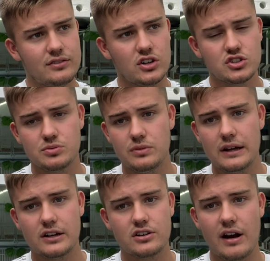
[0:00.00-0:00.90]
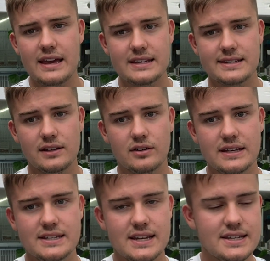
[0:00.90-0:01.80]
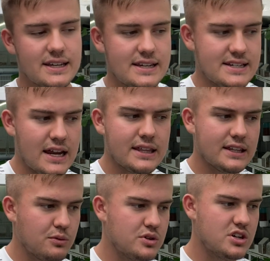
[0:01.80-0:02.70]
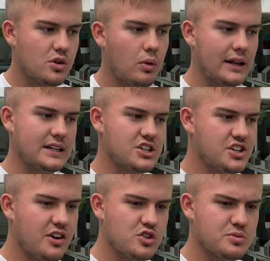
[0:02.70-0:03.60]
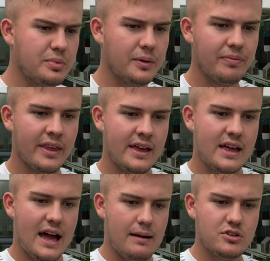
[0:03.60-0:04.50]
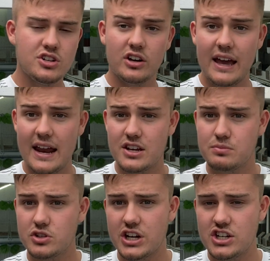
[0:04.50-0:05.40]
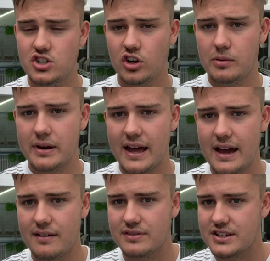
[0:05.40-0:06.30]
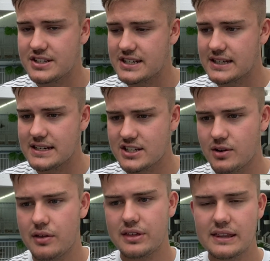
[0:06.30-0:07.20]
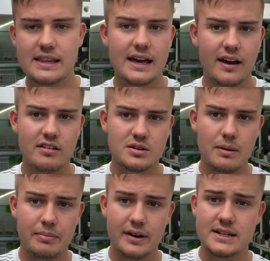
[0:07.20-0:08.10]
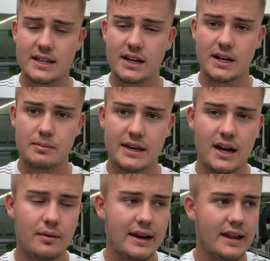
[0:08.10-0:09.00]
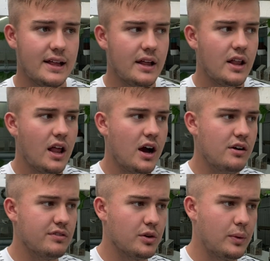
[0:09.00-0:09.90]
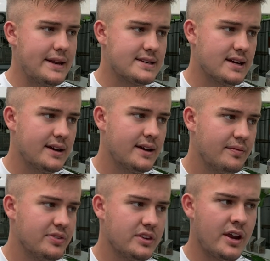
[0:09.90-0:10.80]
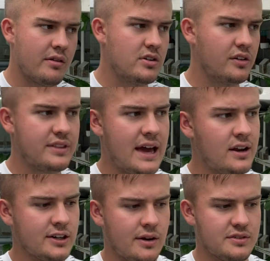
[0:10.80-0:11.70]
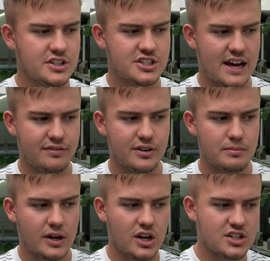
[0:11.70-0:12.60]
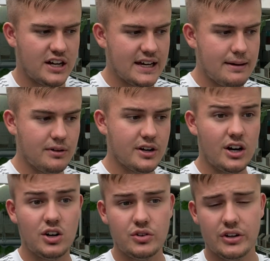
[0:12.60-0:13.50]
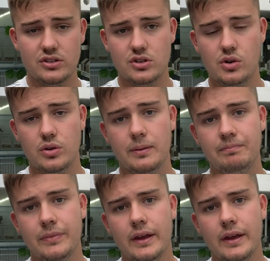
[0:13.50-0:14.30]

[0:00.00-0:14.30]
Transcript: got some great looking siskins and I think they would do well in shows, but I'm just not getting as much enjoyment out of the siskins. So I think they're going to be birds that are going to be going over the winter. They're not going to Stafford, because I am going to hold on to them